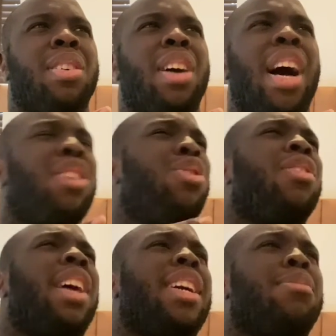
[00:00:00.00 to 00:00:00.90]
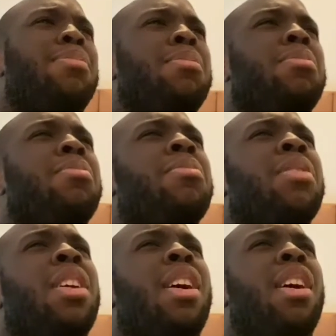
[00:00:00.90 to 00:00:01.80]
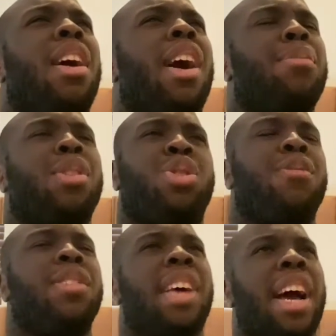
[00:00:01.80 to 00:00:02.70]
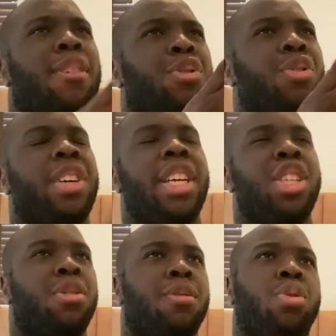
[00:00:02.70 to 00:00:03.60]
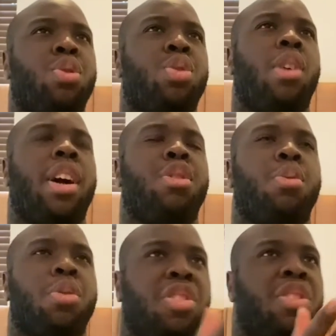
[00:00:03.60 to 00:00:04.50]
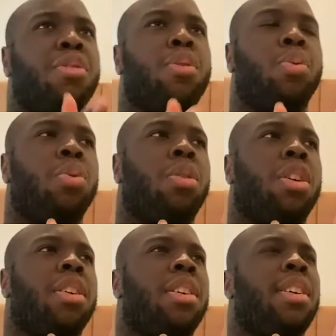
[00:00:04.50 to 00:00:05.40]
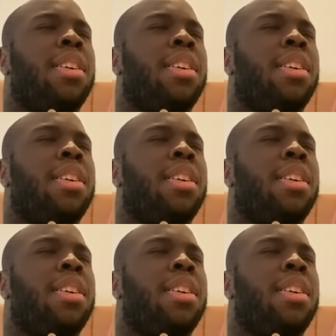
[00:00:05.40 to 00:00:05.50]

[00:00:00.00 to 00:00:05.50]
I don't know, like, I'm not sure if it's after Age of Ultron or Civil War.